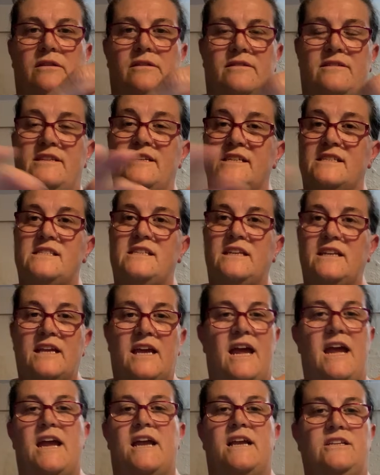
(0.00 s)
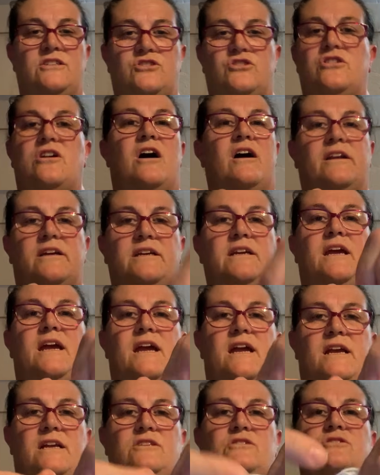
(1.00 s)
disengaged, not
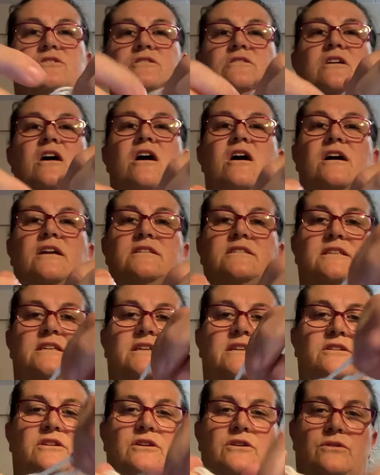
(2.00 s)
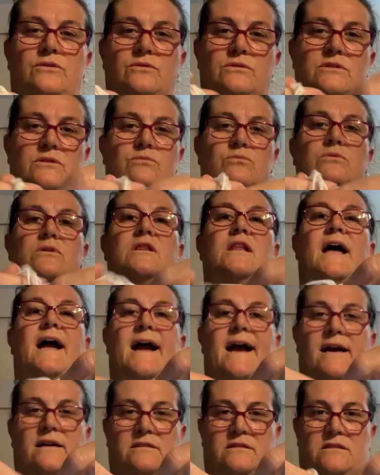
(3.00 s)
engaged, not in use,
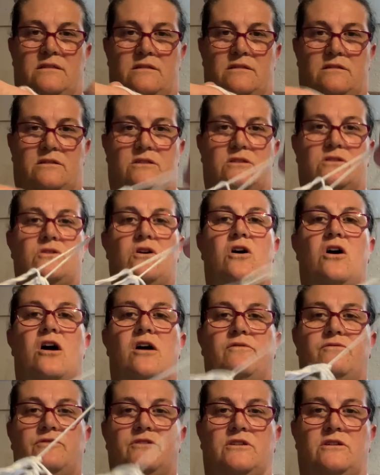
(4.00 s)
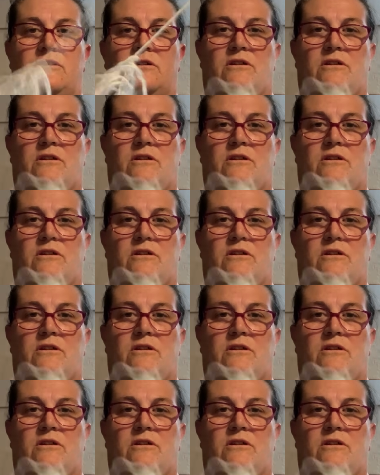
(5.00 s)
relaxed, soft.